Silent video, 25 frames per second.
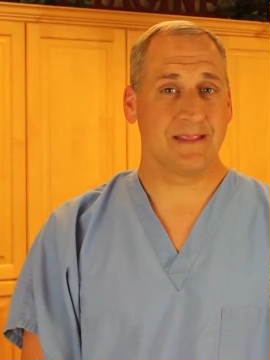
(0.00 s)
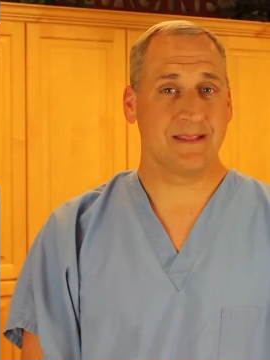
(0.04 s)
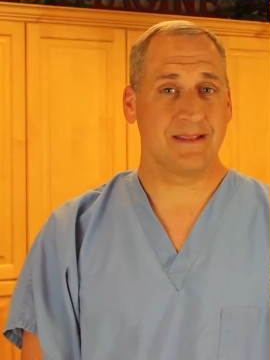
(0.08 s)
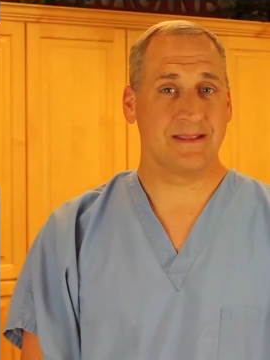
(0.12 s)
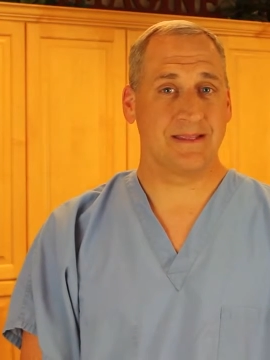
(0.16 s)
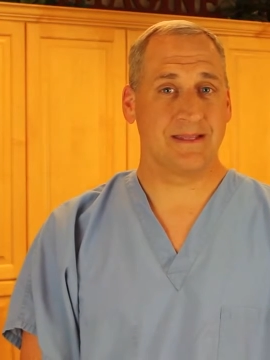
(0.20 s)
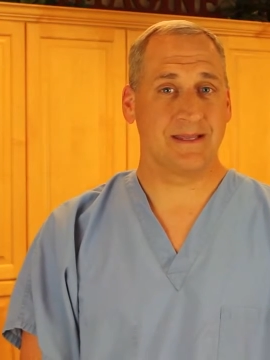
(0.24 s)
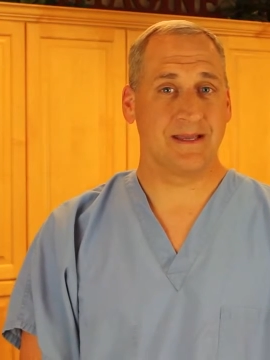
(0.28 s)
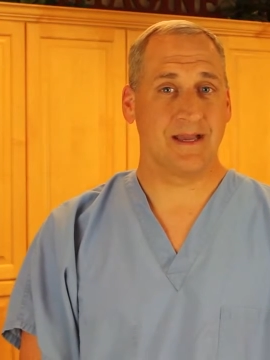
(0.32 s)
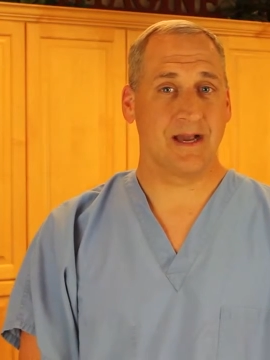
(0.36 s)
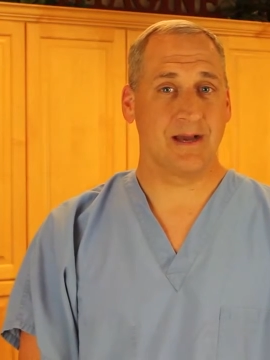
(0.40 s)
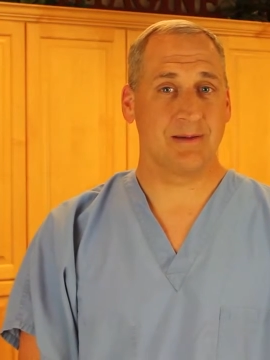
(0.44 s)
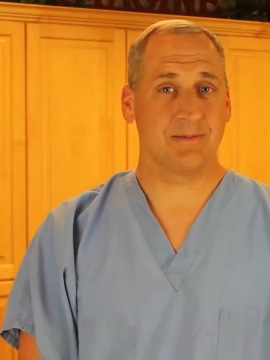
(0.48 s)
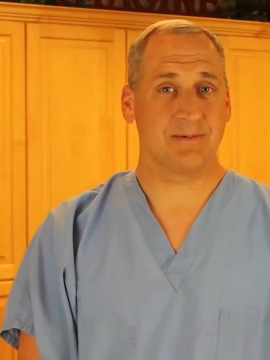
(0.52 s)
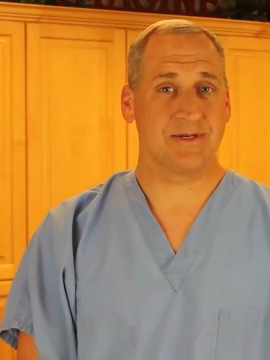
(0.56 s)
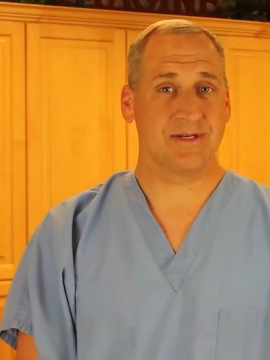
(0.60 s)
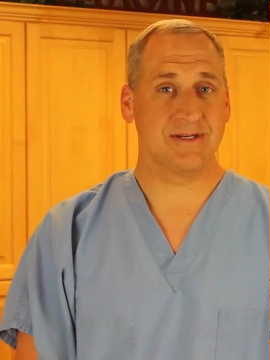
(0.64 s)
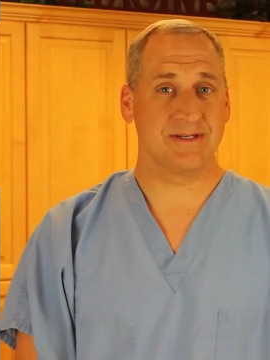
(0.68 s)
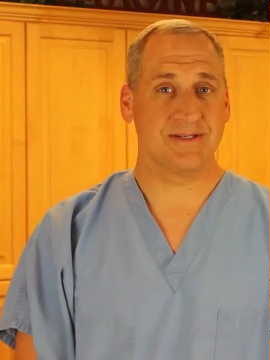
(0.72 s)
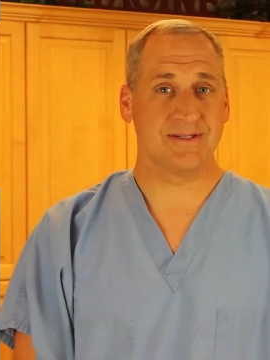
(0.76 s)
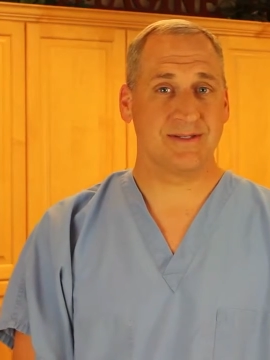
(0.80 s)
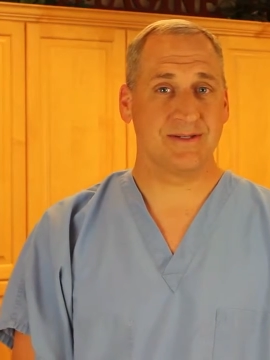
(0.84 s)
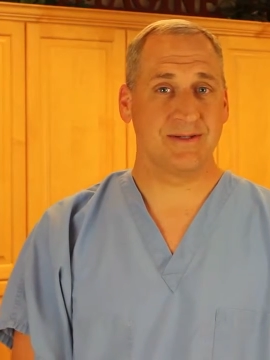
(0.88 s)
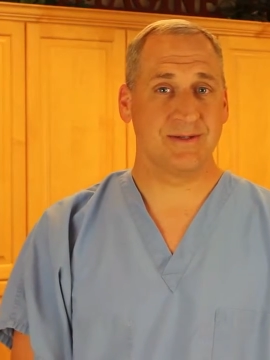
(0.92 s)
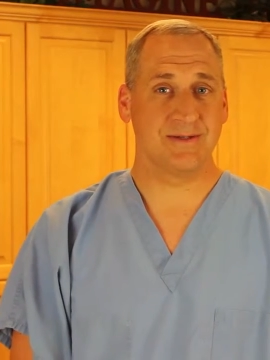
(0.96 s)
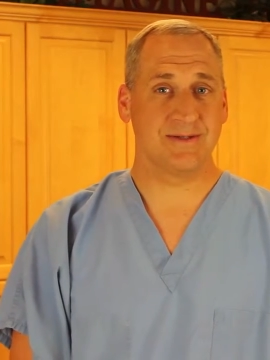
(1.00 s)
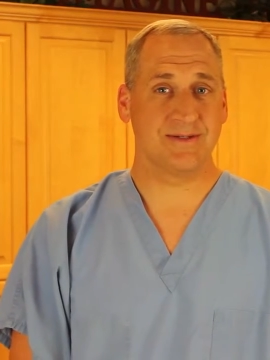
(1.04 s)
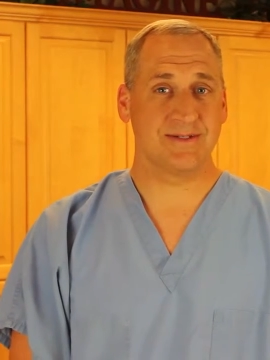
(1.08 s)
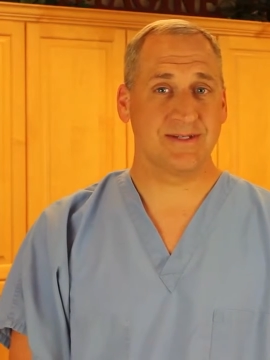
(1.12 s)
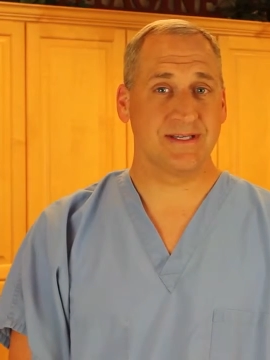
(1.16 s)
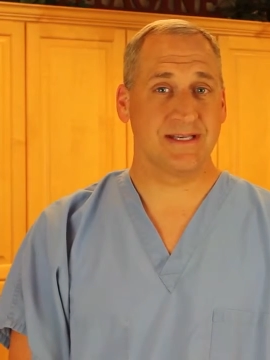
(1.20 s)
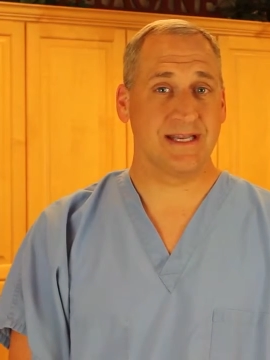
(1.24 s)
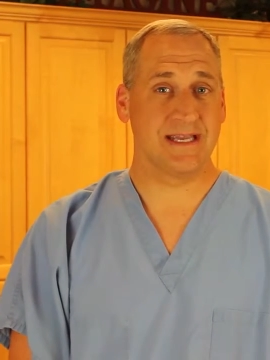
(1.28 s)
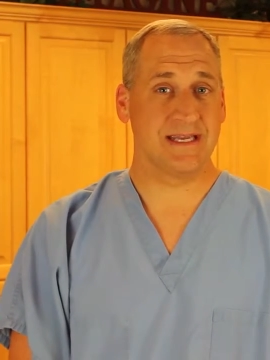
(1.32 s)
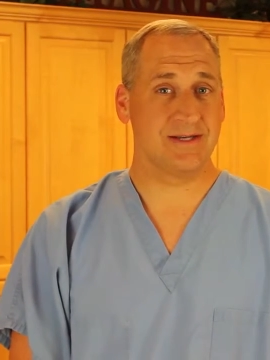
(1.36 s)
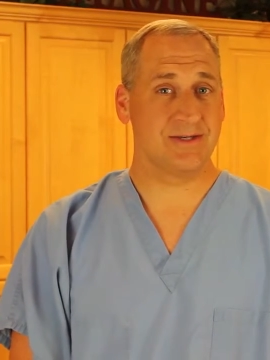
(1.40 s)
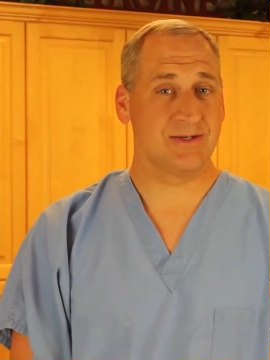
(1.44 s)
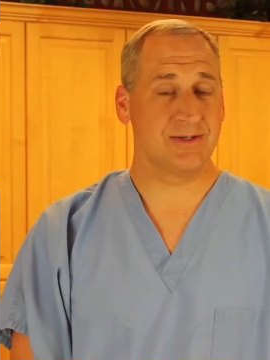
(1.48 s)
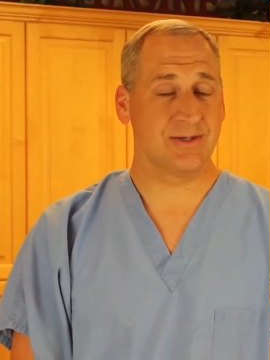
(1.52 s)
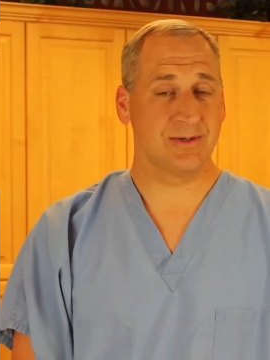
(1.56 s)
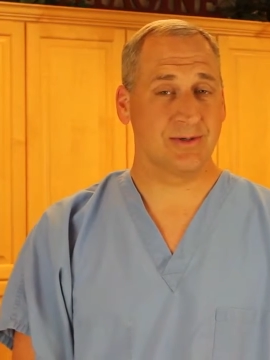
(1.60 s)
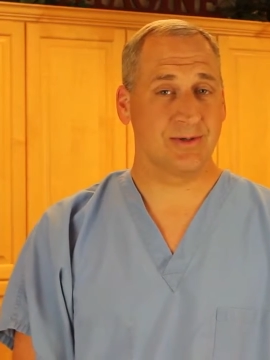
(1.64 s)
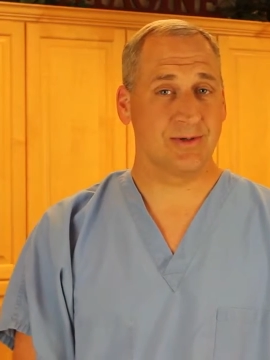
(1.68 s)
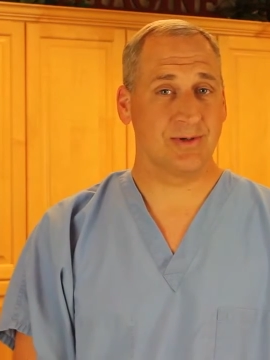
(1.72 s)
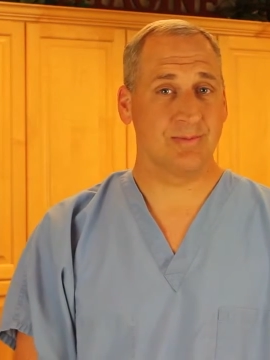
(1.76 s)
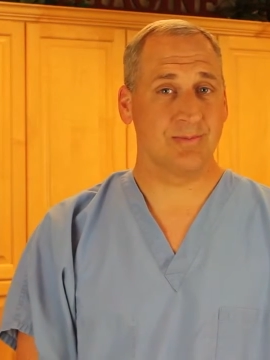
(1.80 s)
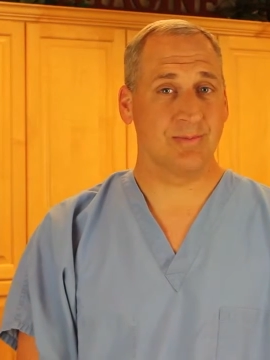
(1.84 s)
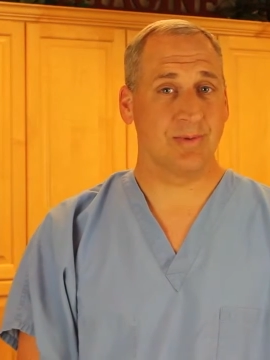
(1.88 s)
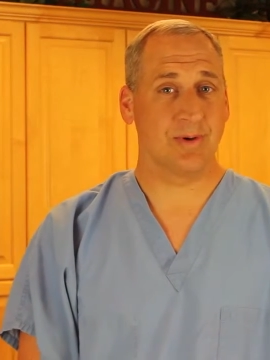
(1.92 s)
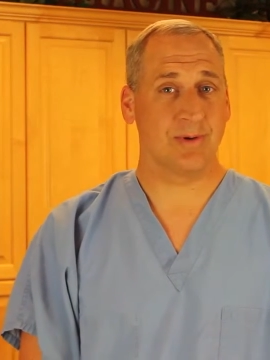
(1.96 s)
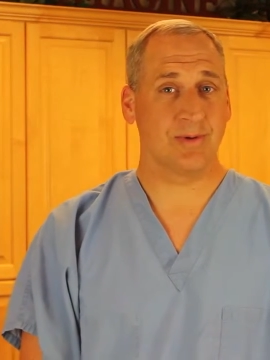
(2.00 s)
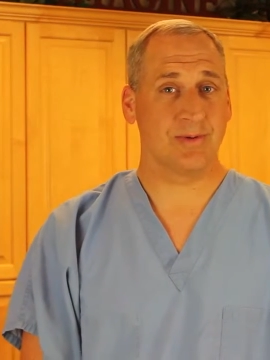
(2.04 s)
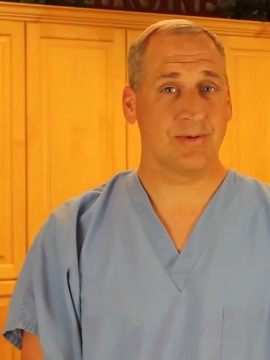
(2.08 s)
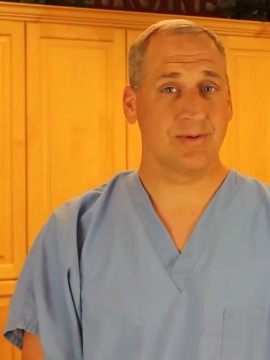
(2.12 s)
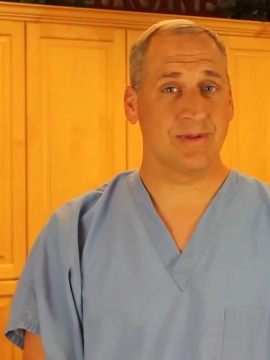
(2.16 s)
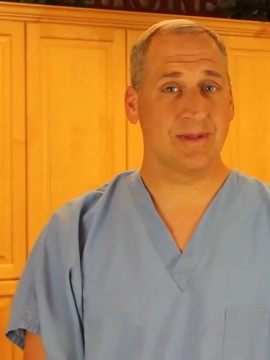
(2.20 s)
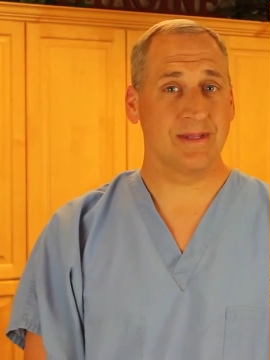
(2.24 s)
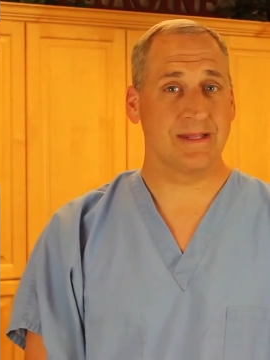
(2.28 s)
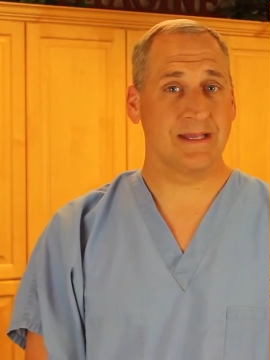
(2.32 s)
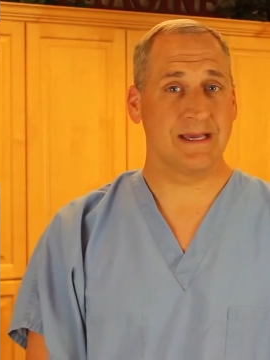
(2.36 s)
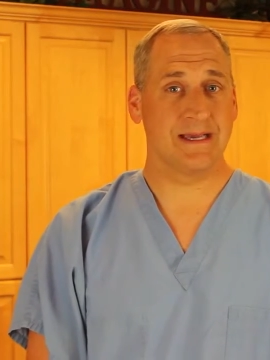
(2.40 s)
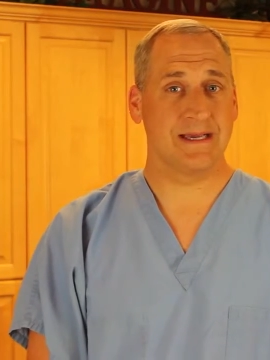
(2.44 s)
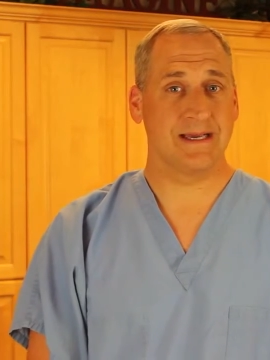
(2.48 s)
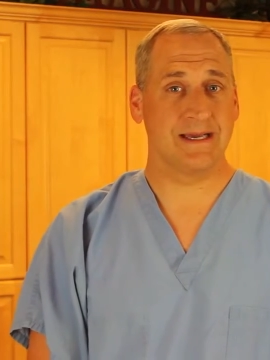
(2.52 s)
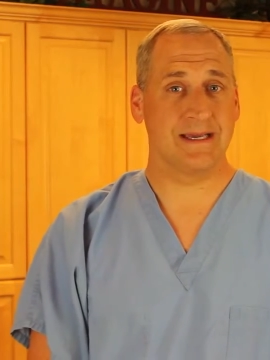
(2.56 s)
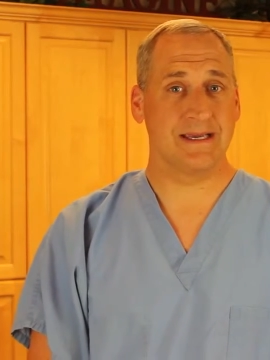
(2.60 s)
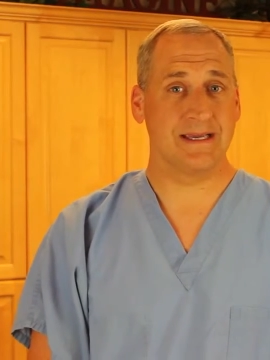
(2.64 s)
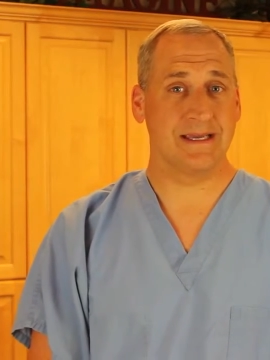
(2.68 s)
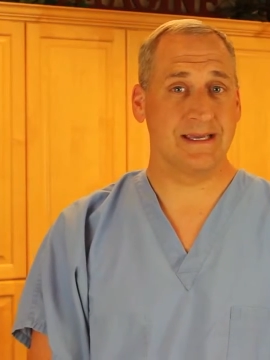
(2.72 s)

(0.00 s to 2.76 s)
the option to sedate children both uh,